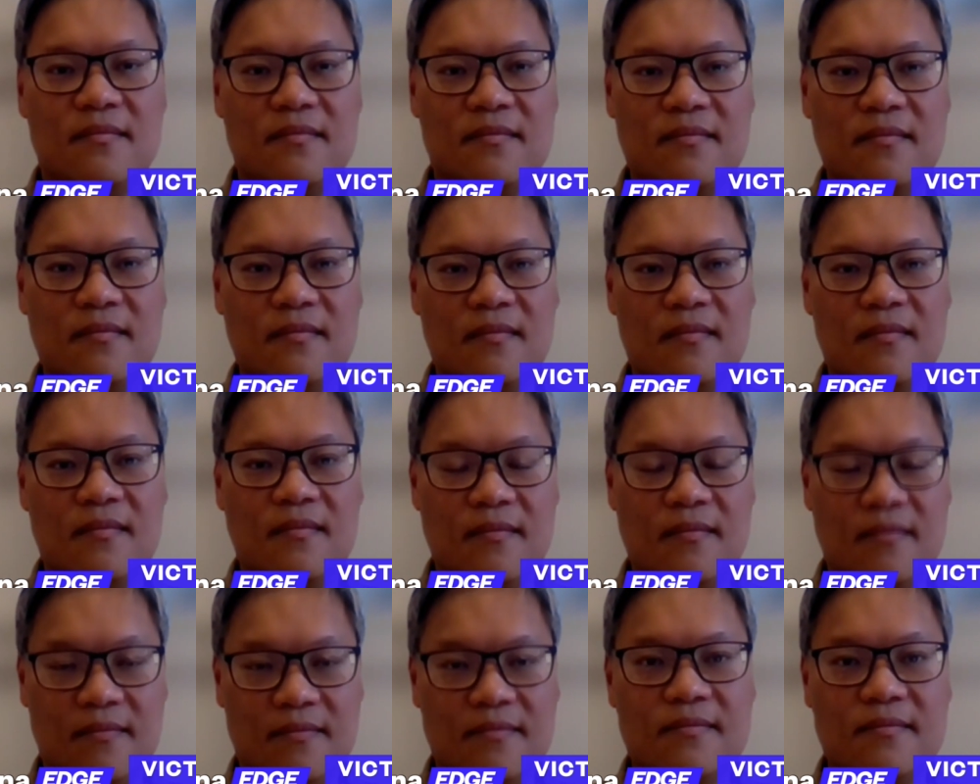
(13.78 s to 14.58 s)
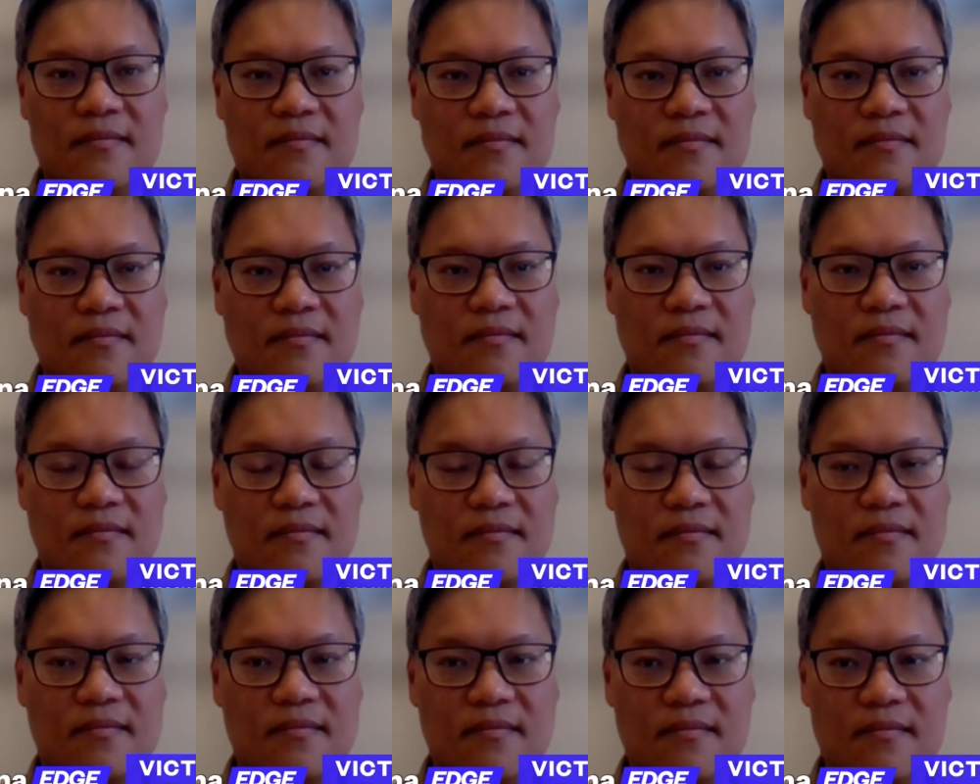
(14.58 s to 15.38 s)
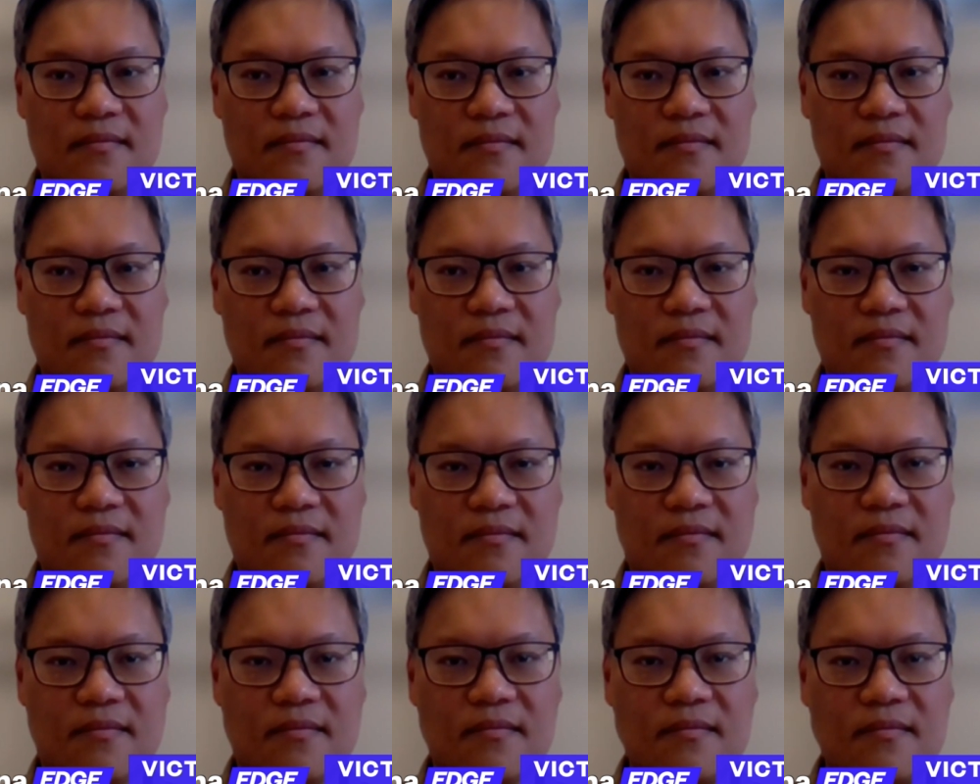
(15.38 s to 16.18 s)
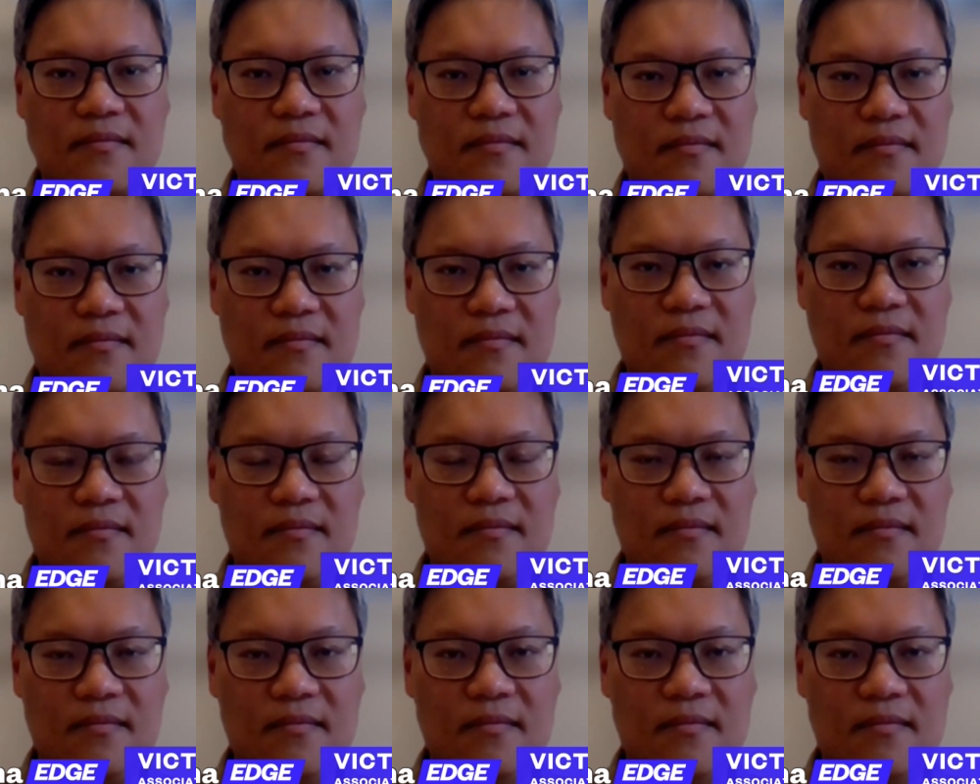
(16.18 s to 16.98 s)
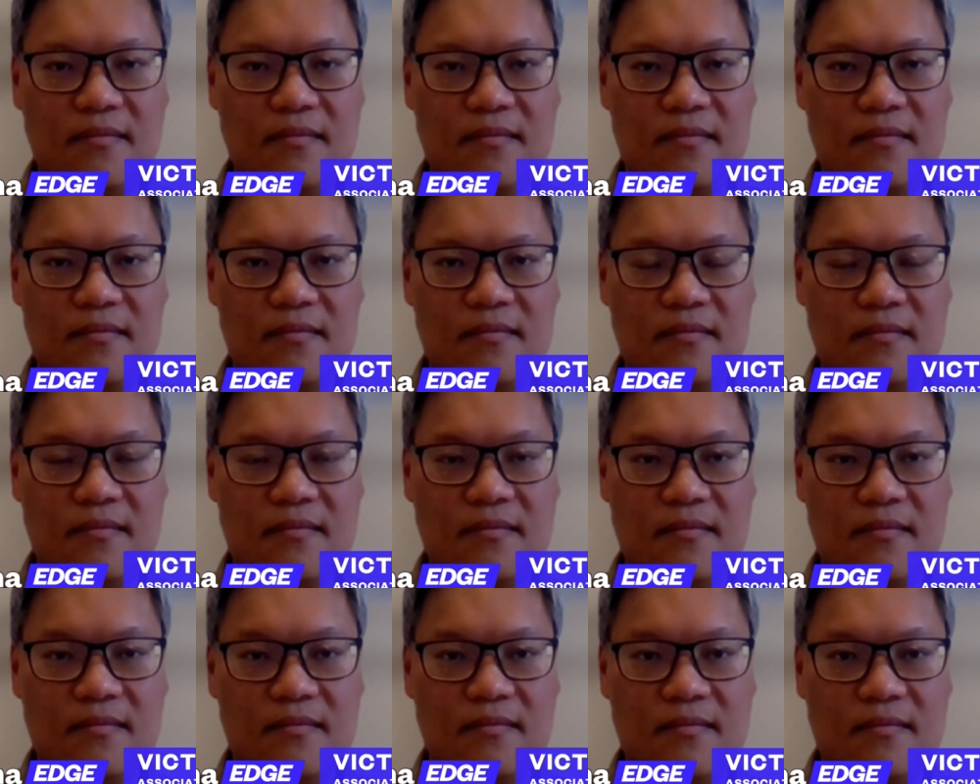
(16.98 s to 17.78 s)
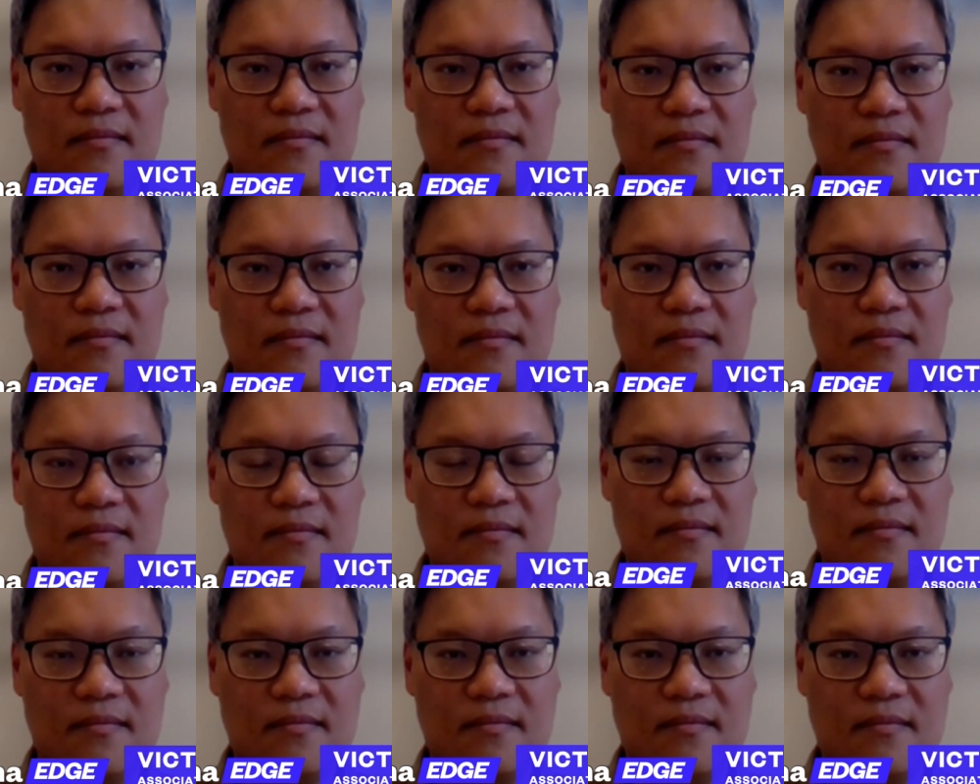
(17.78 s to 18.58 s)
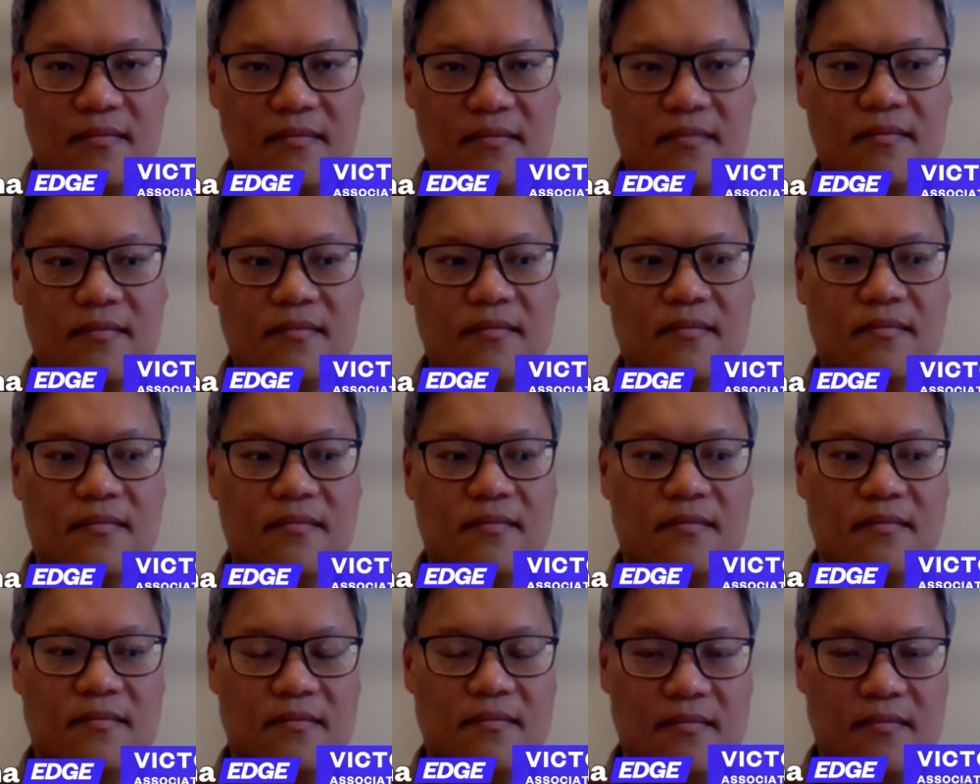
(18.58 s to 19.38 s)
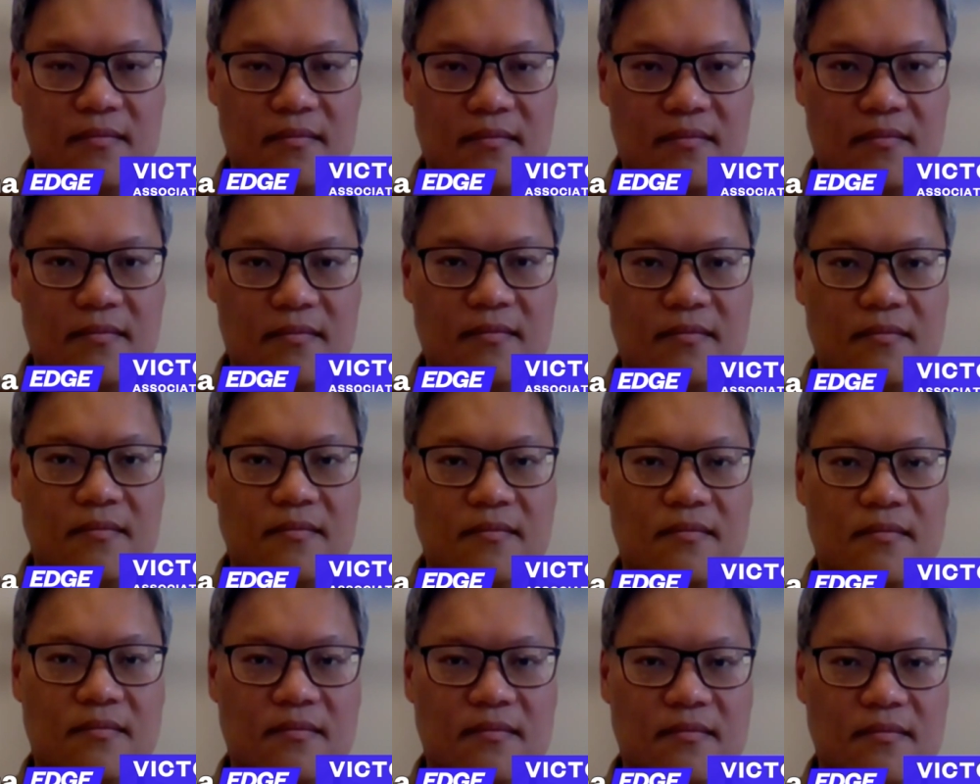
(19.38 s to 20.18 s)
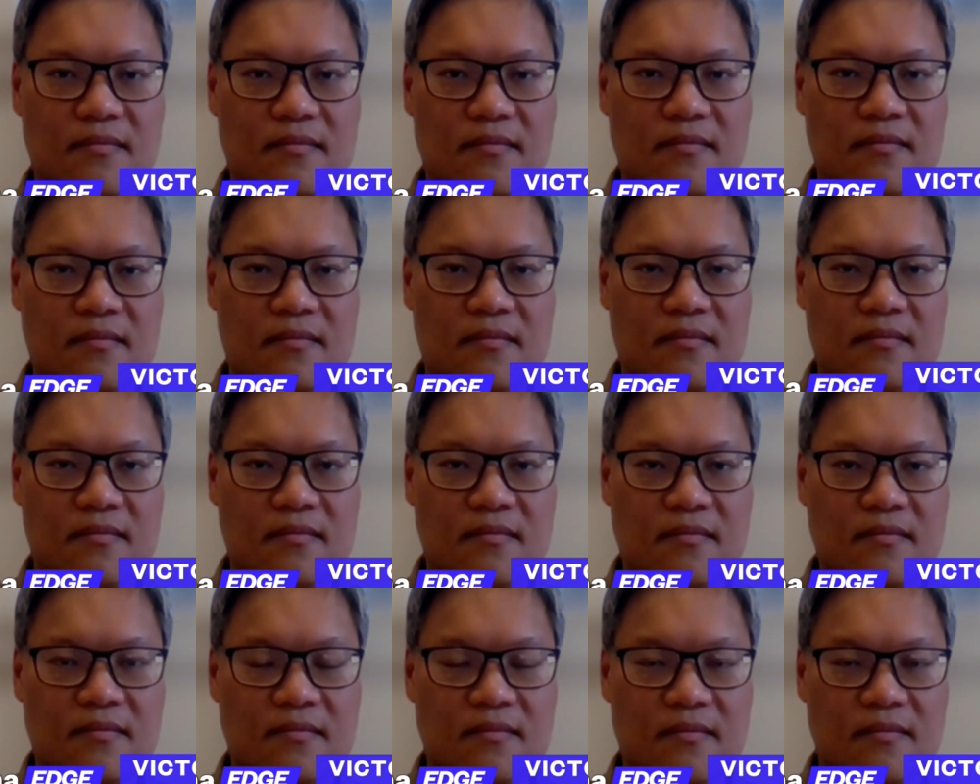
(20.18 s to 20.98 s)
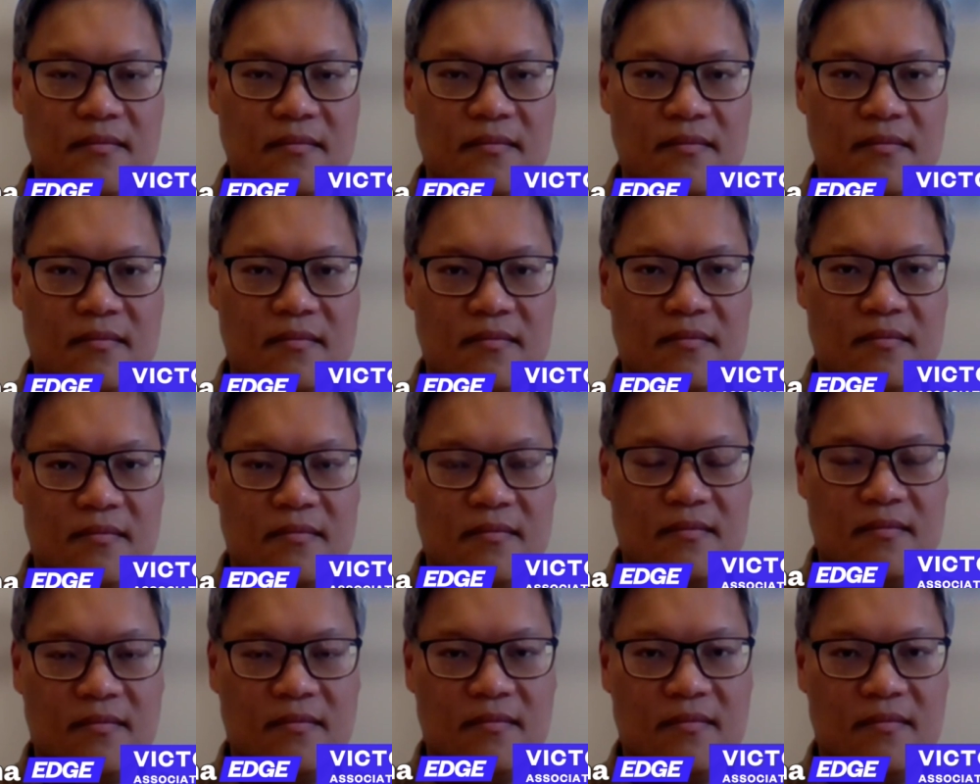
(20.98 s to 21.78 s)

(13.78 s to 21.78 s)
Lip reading: (not speaking)